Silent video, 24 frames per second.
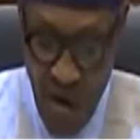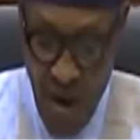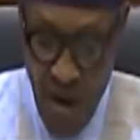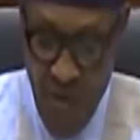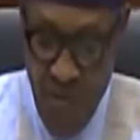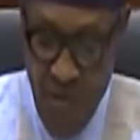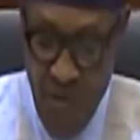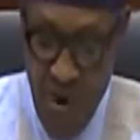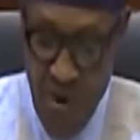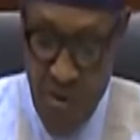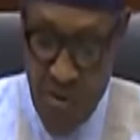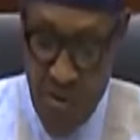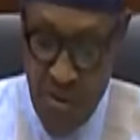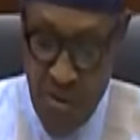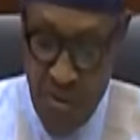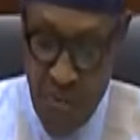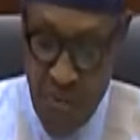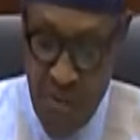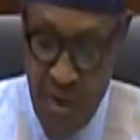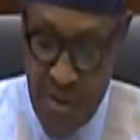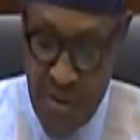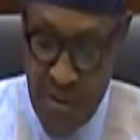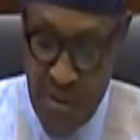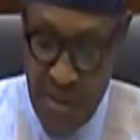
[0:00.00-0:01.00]
Our
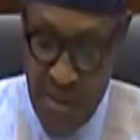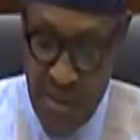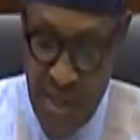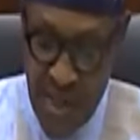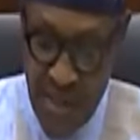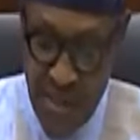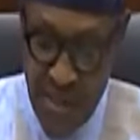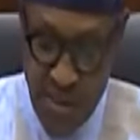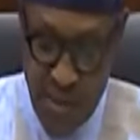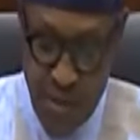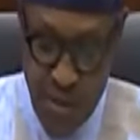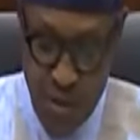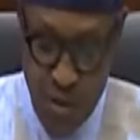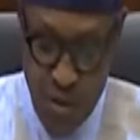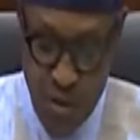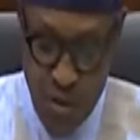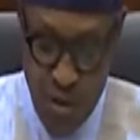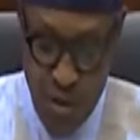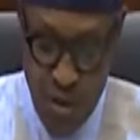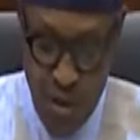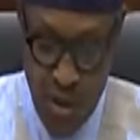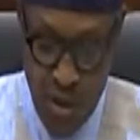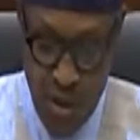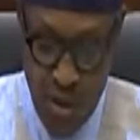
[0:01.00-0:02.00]
founding fathers
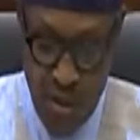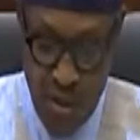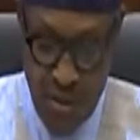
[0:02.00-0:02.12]
understood